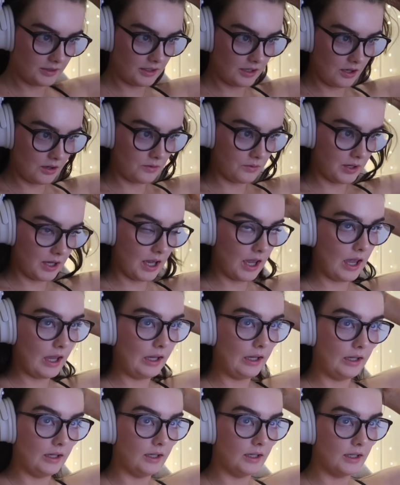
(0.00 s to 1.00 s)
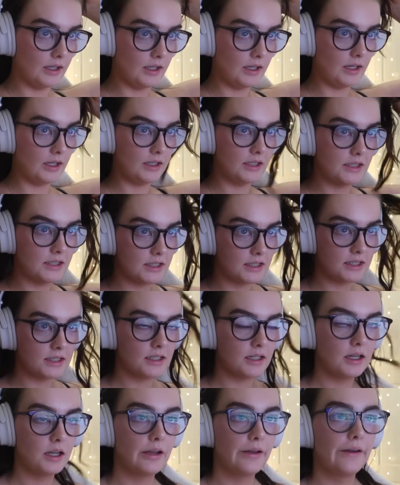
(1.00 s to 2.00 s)
Okay, it is
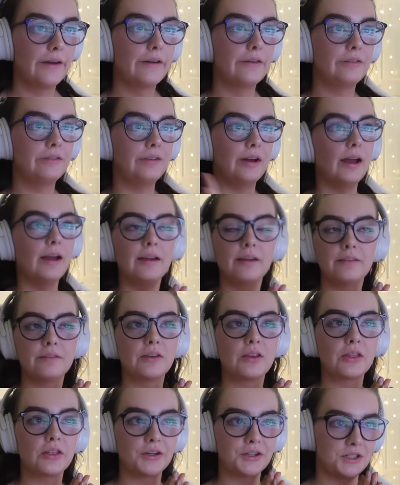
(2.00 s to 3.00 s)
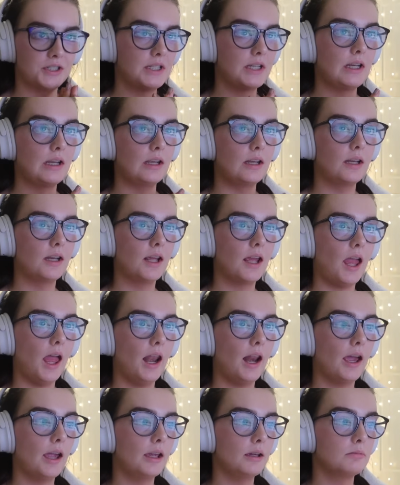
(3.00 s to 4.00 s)
5:13
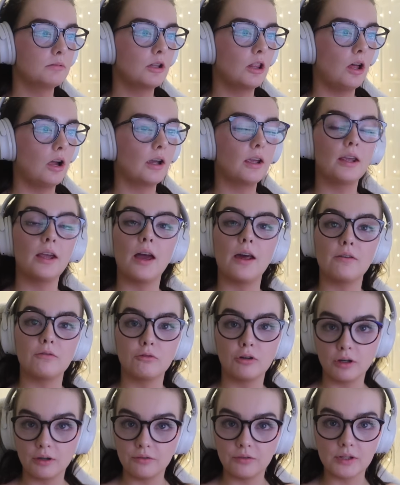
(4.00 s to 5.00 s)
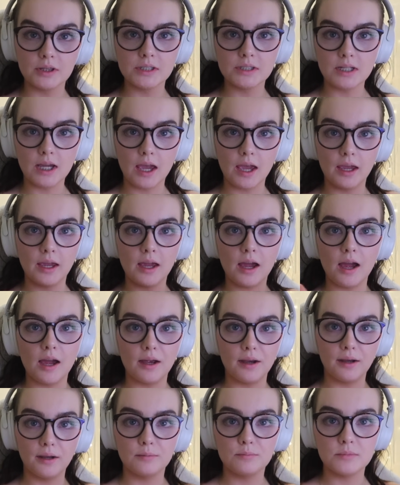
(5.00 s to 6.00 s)
and I am clocking out of work for the day.
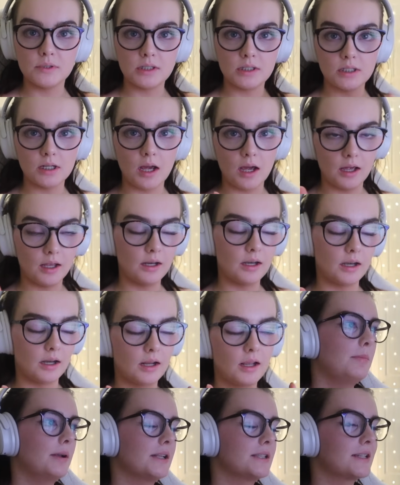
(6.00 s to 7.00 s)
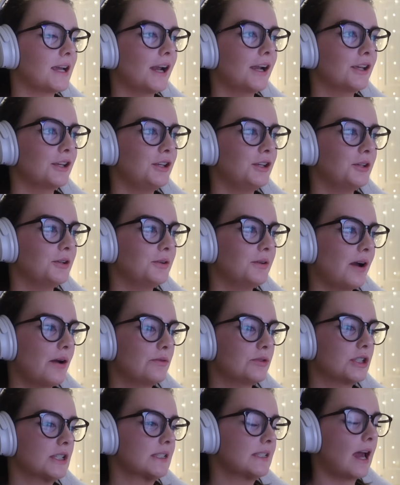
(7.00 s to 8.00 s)
I am done. But it's kind of cute. I
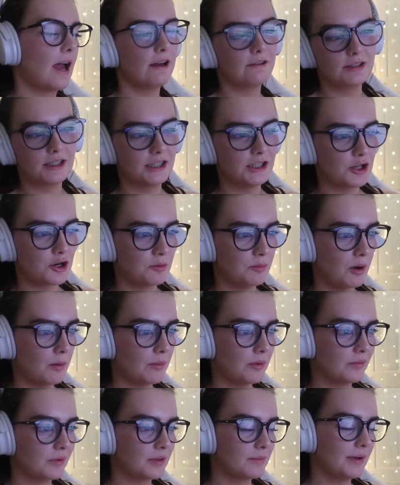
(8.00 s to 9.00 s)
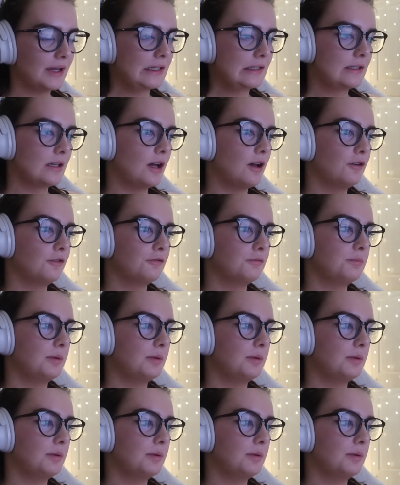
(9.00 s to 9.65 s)
was just having a little moment with myself